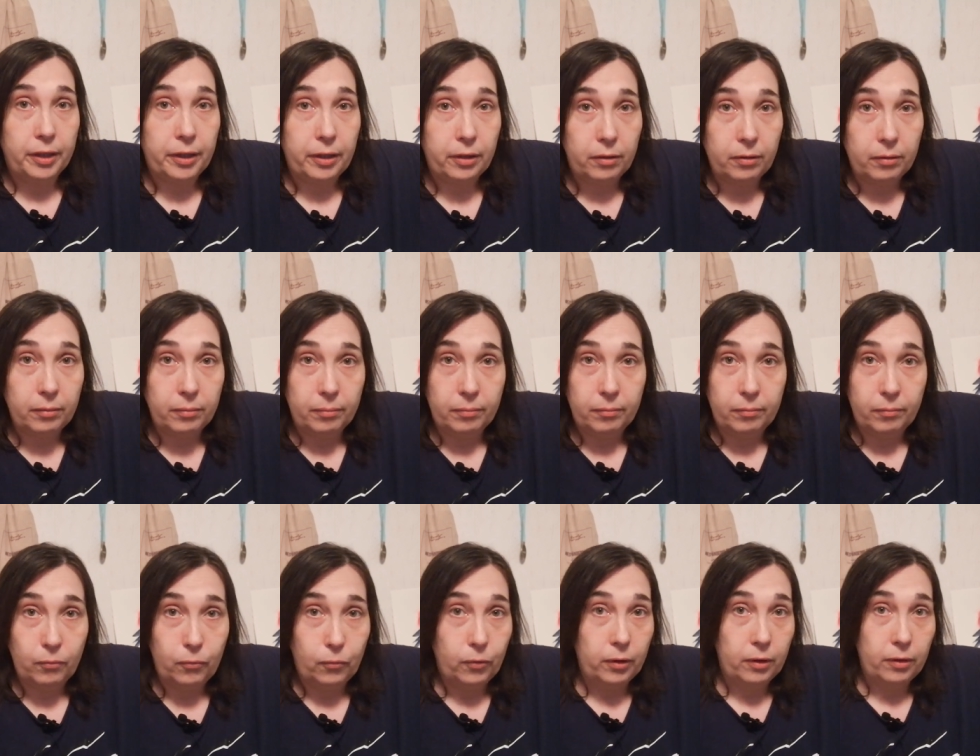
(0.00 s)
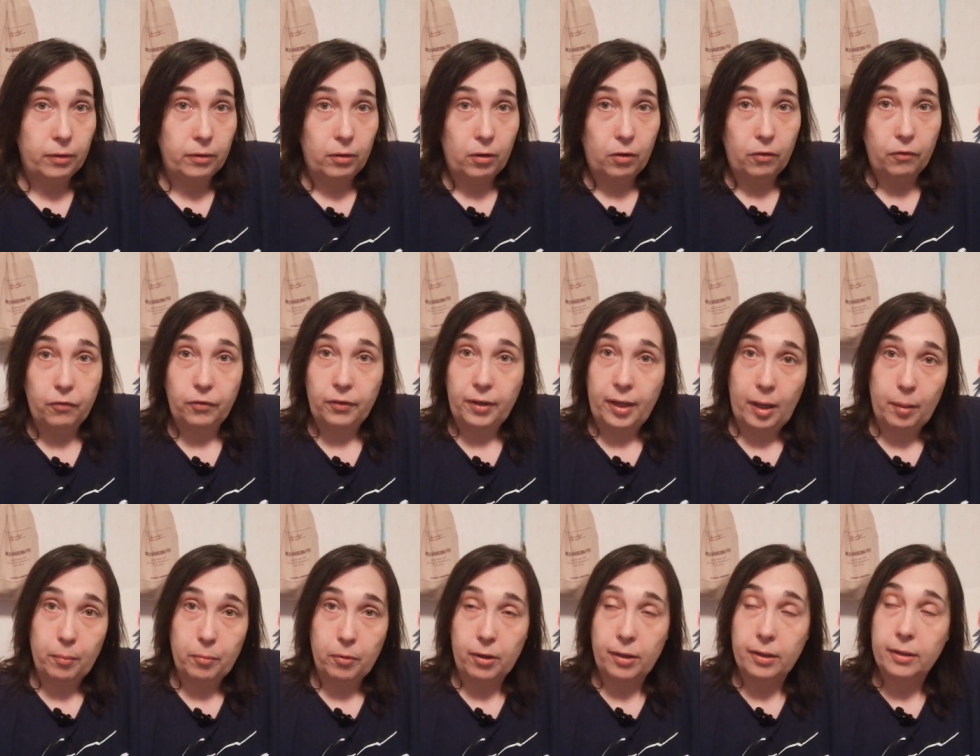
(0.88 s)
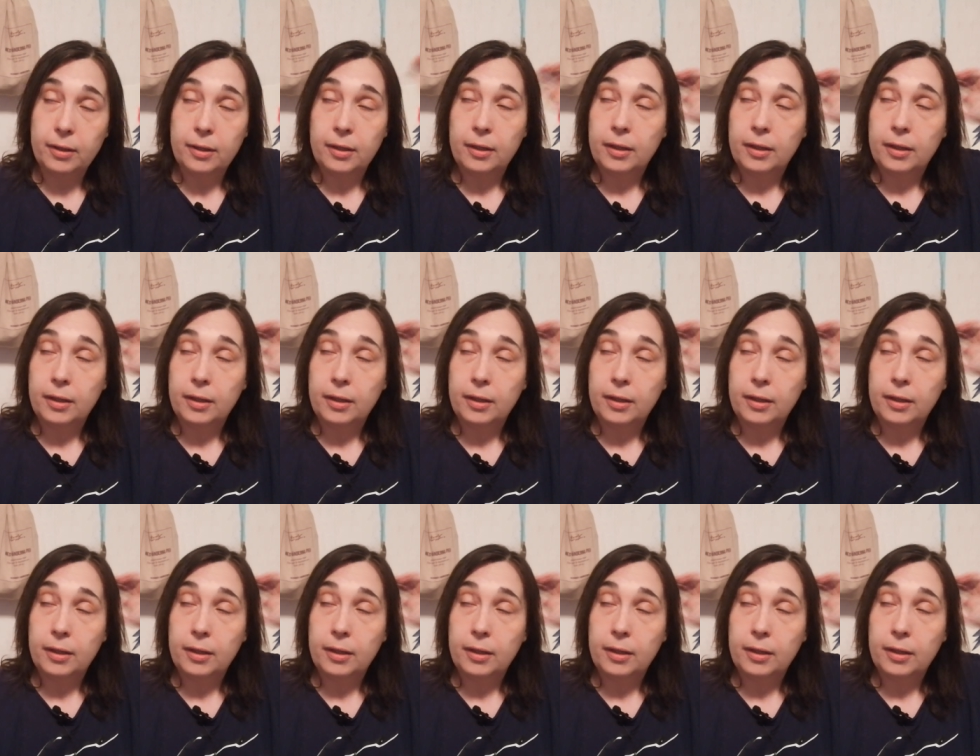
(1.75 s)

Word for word: here, we're off camera,